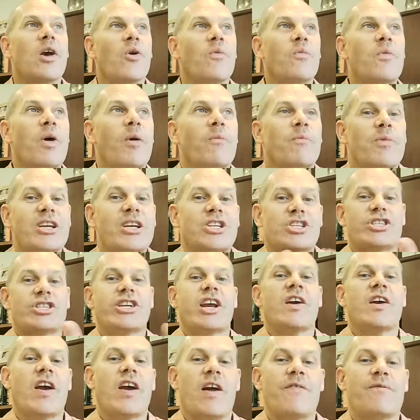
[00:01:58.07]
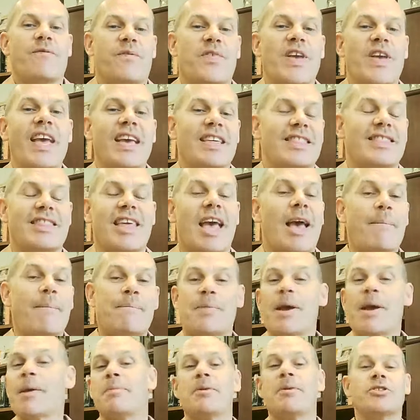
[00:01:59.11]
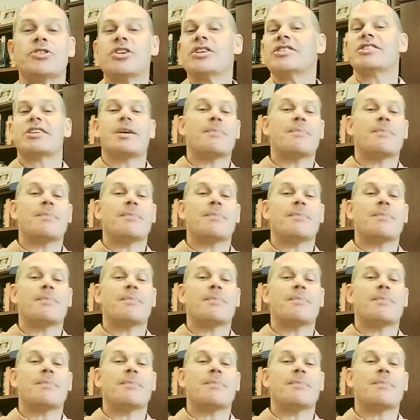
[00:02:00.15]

we share our faith and people just